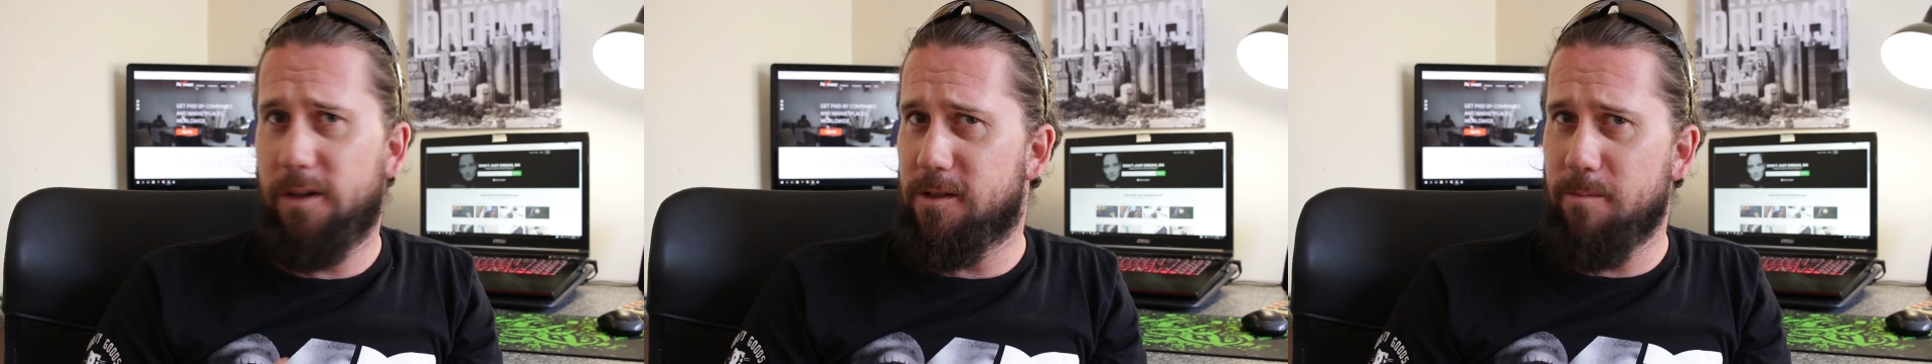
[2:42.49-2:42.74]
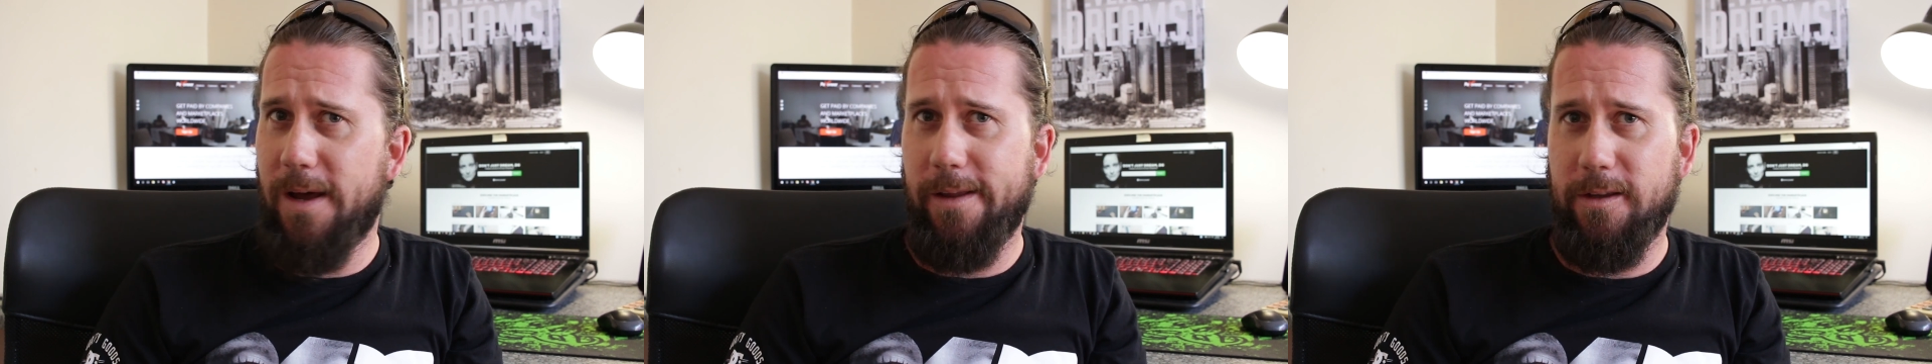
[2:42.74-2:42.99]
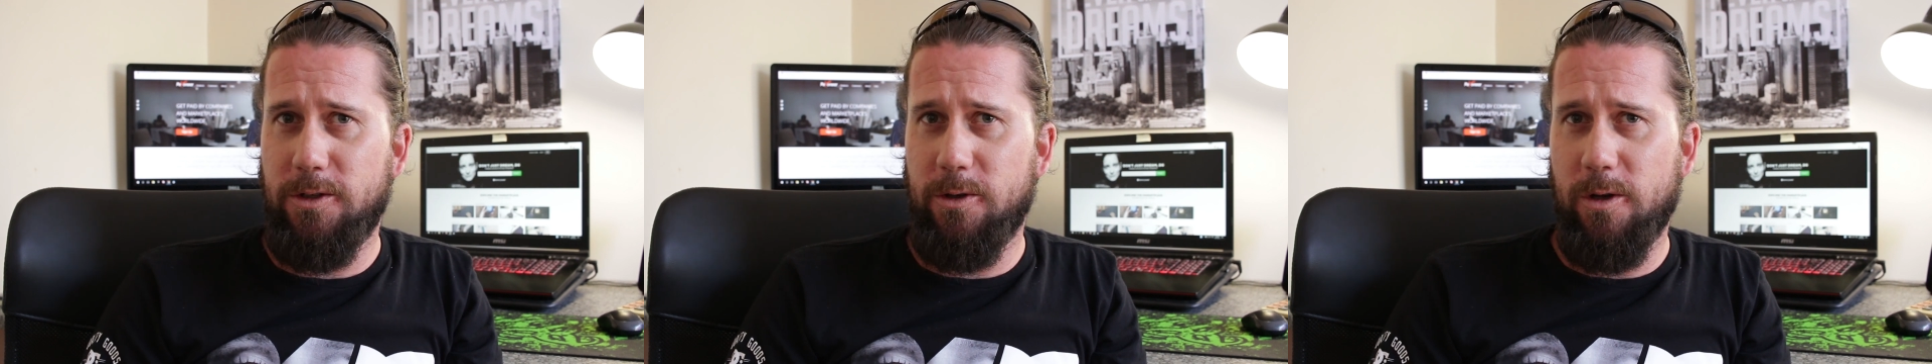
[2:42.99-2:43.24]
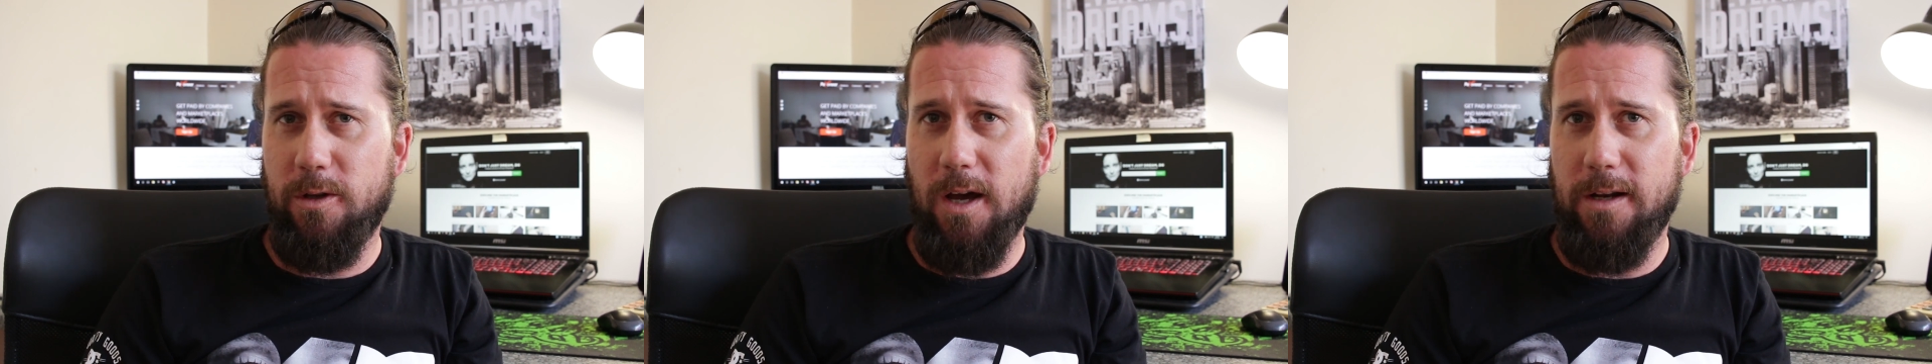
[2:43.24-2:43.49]
Doesn't matter that
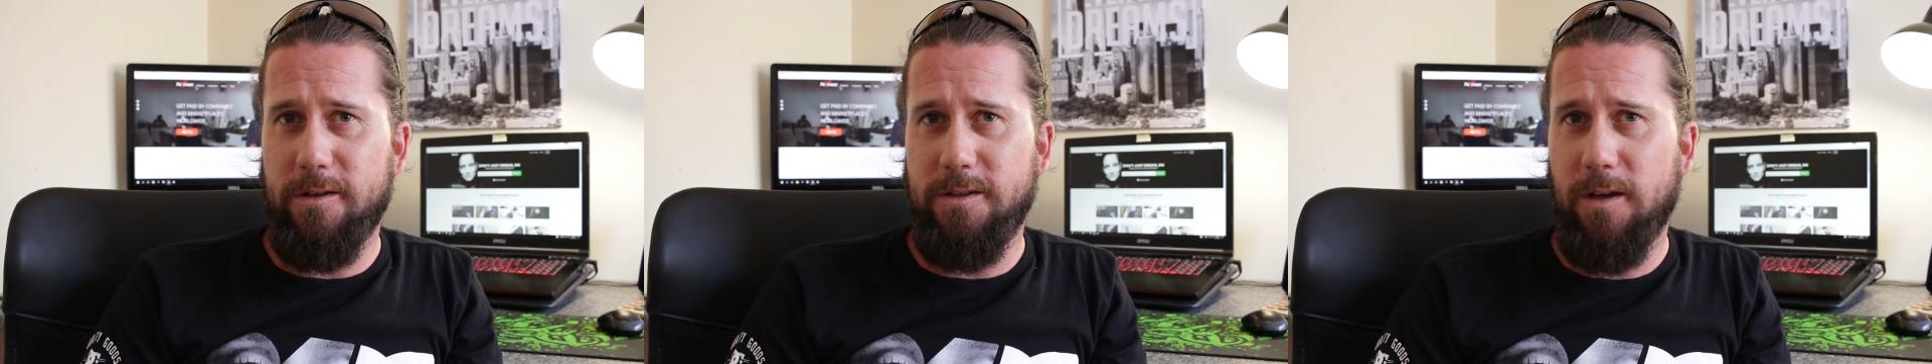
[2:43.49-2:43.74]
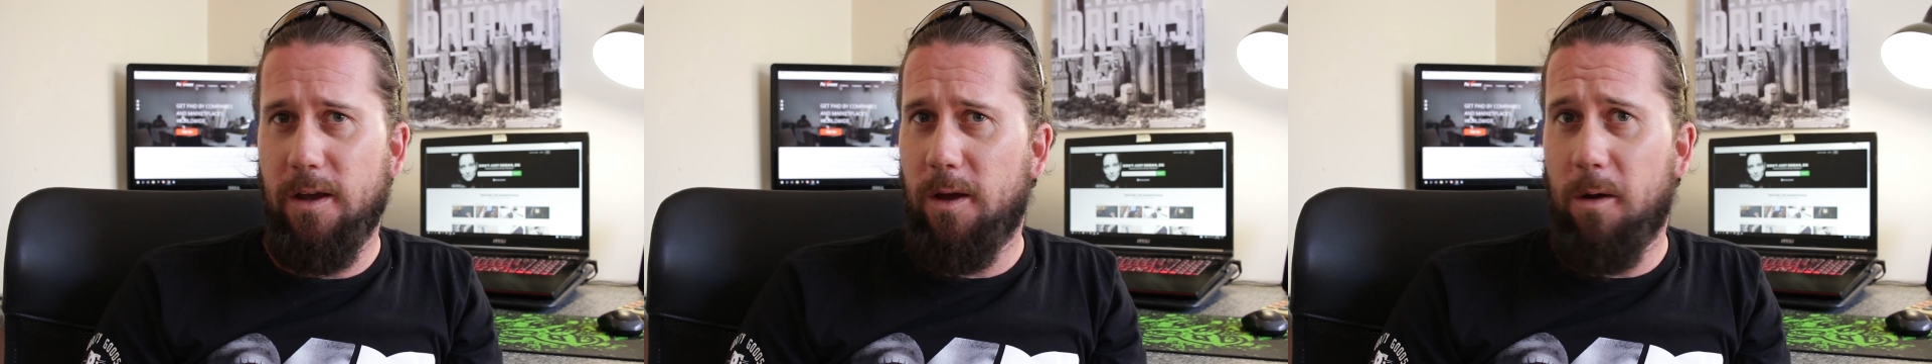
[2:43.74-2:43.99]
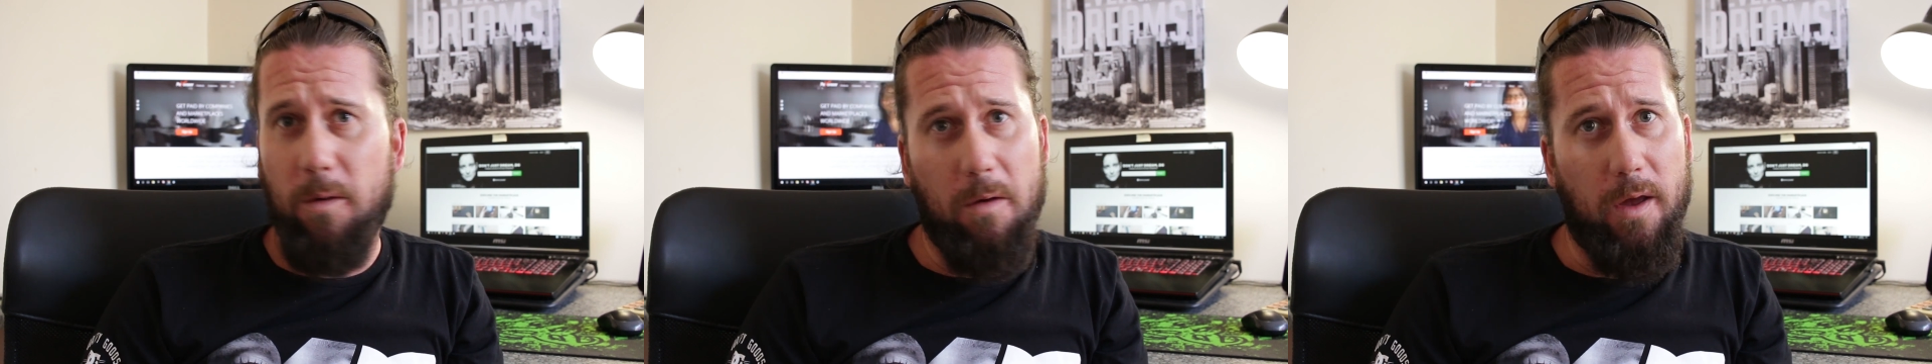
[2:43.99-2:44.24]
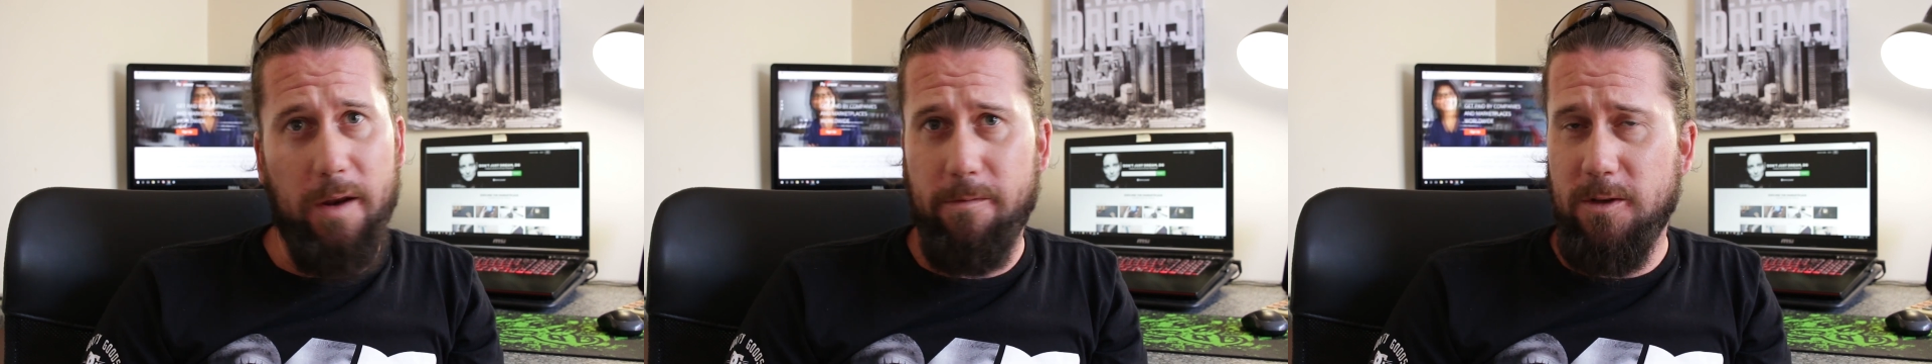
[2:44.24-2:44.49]
you earn dollars,
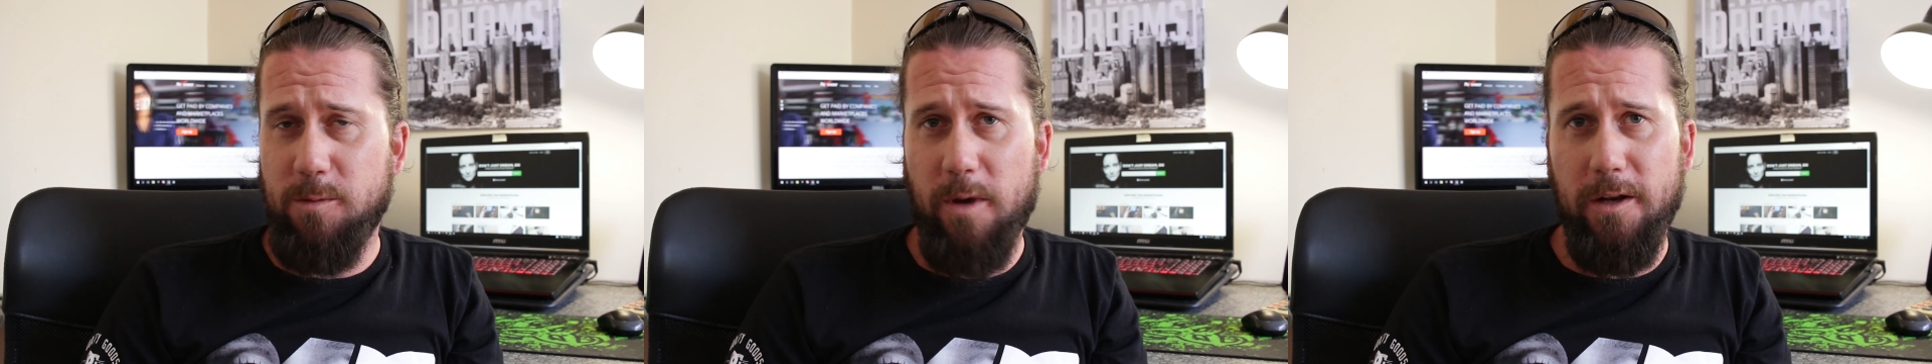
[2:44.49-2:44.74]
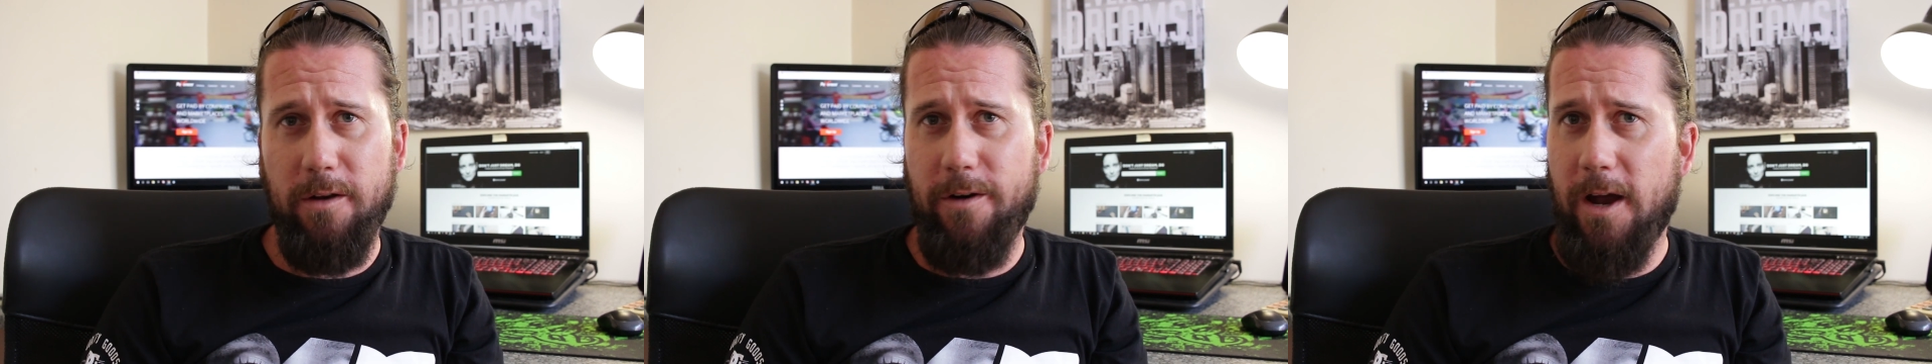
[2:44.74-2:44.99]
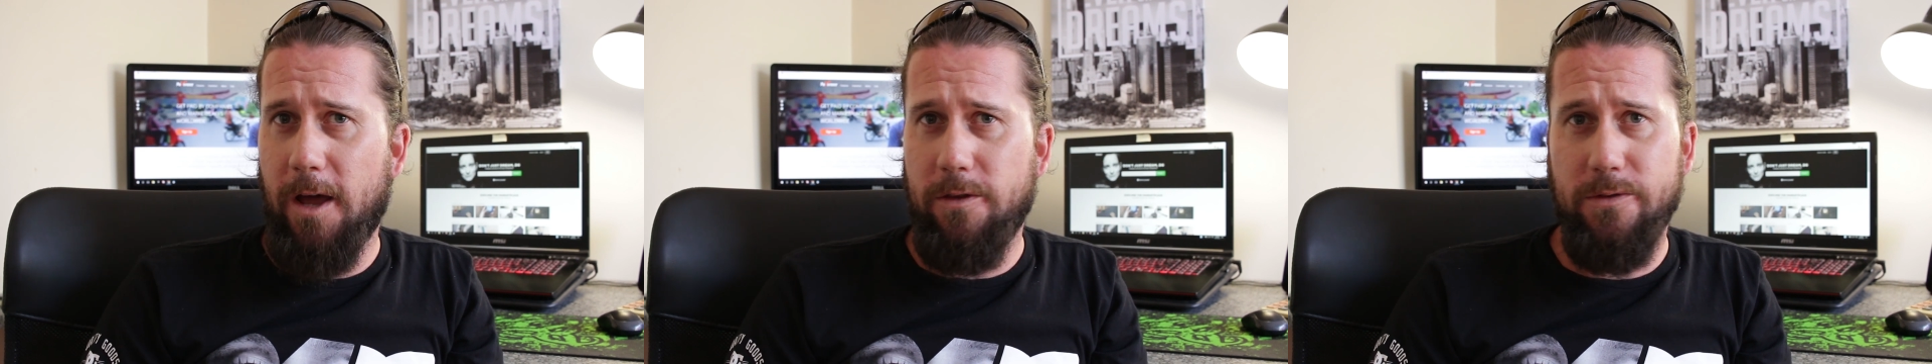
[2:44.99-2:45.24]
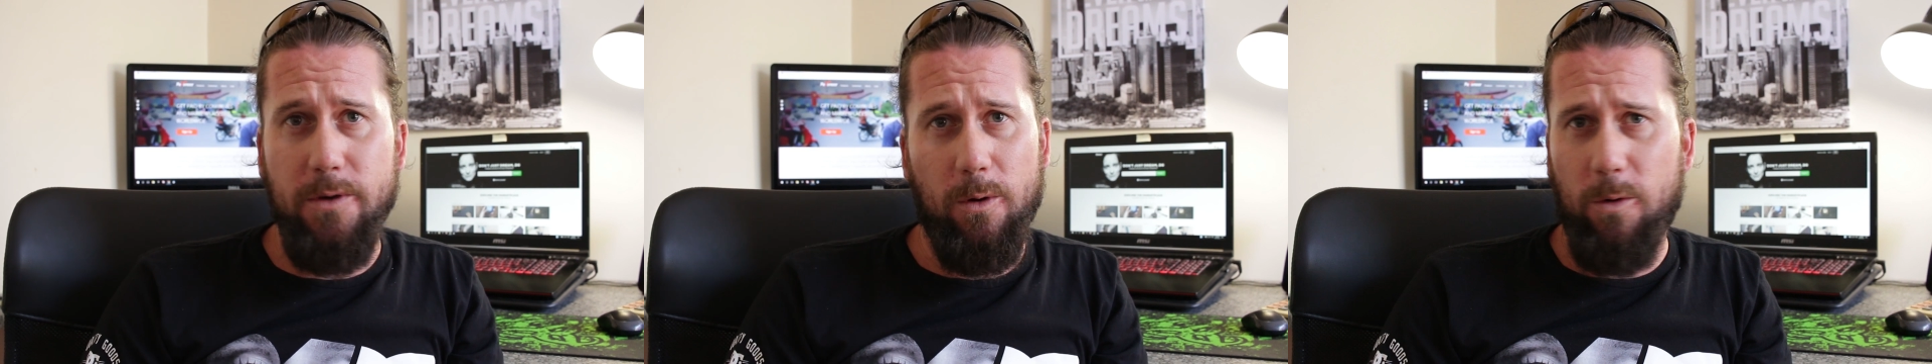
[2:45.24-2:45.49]
and if you spend in
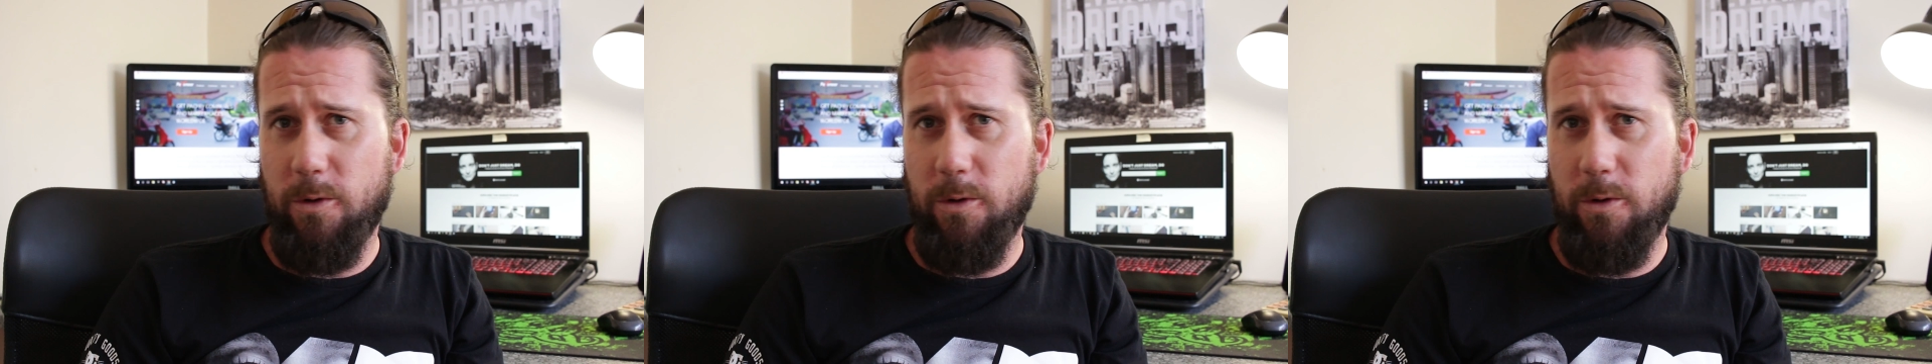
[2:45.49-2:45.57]
rands